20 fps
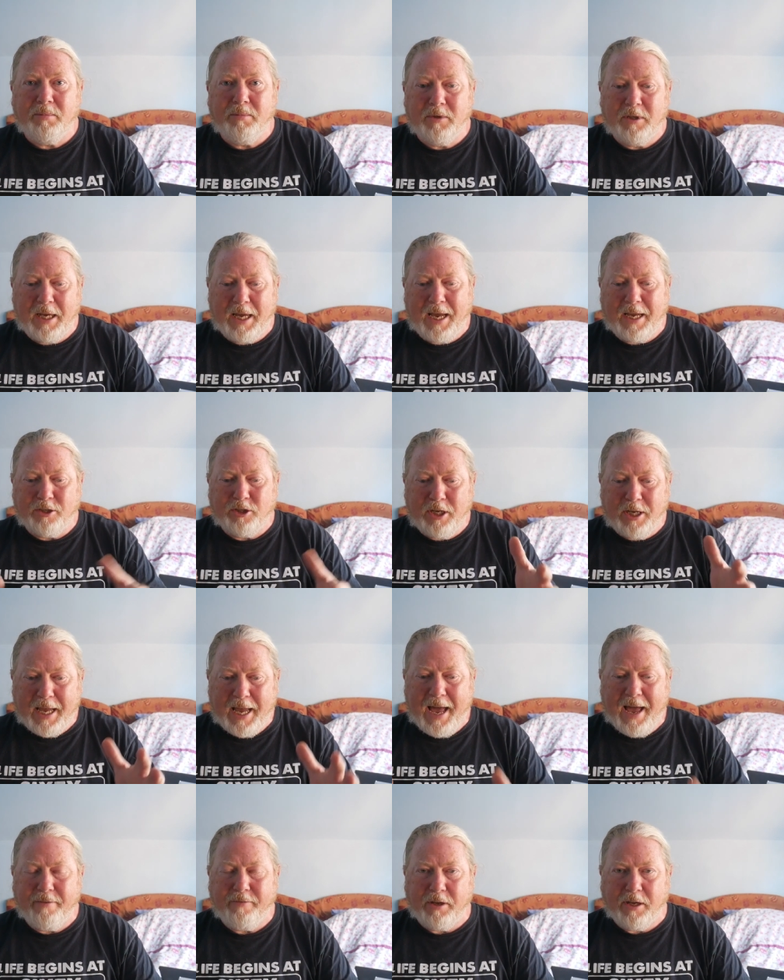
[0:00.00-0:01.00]
to actually
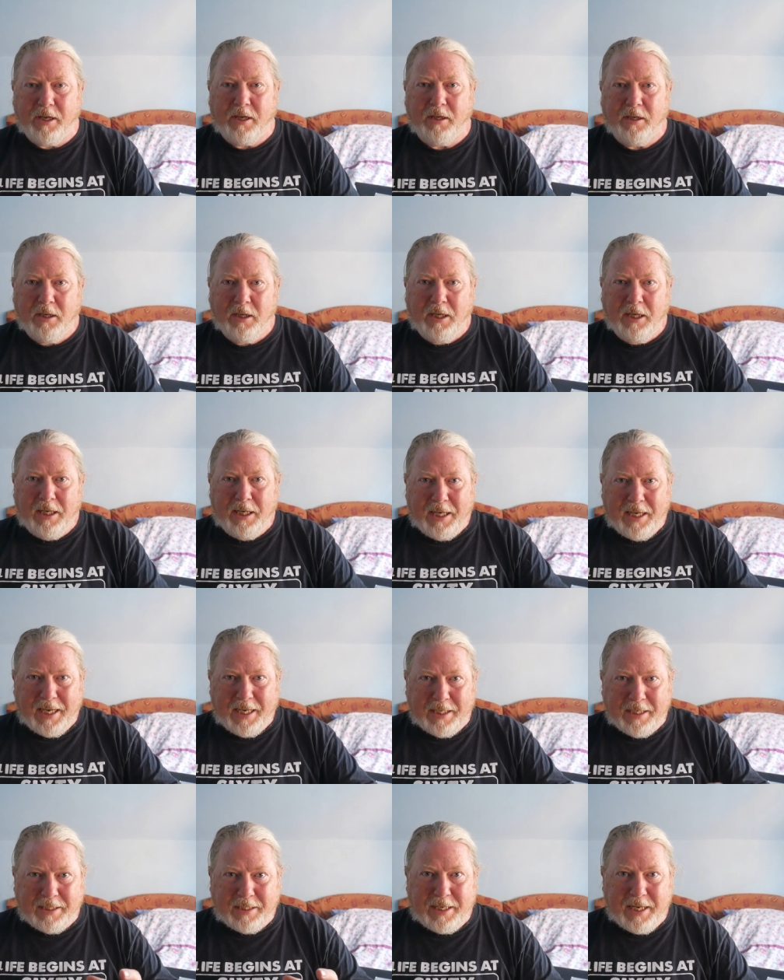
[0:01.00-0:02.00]
have it
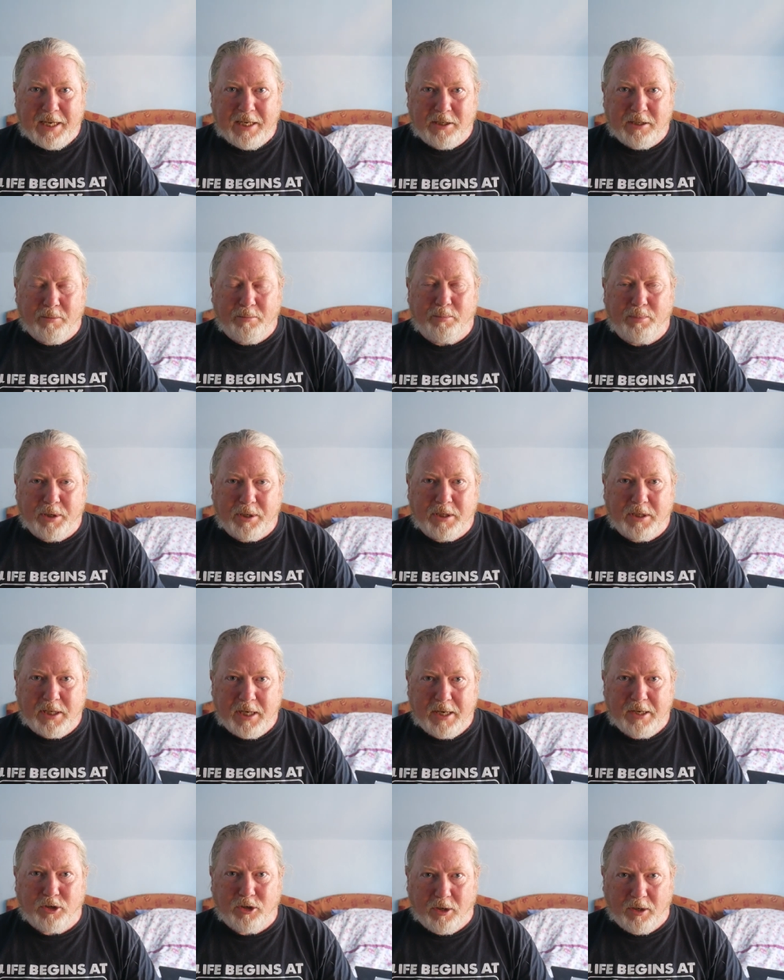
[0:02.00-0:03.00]
in a decent
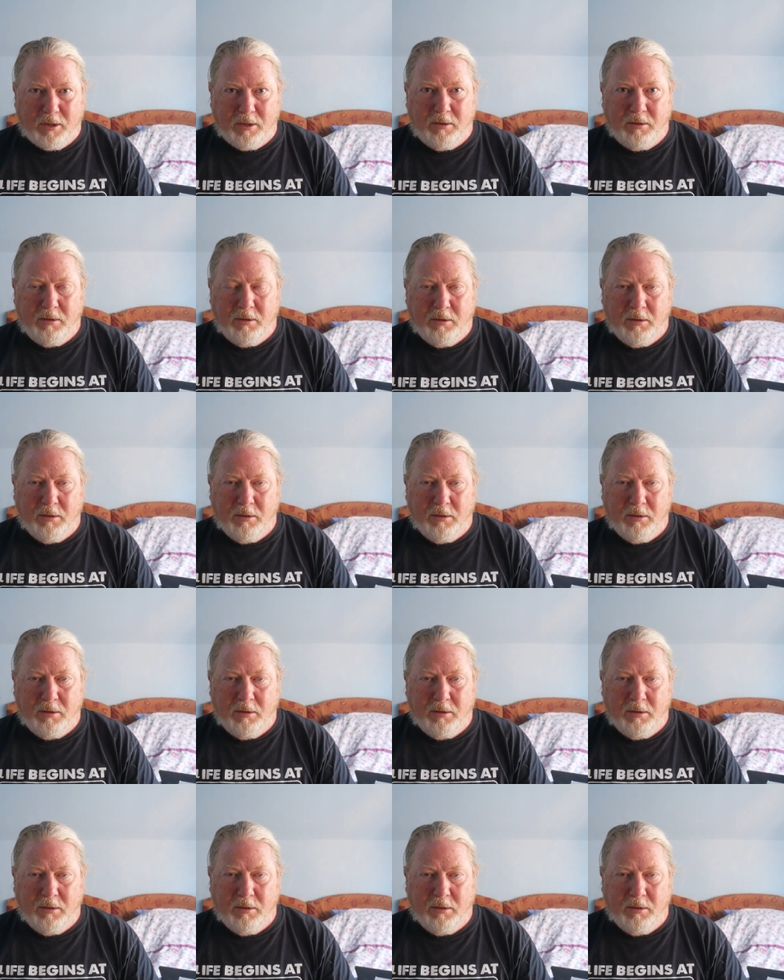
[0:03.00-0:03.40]
position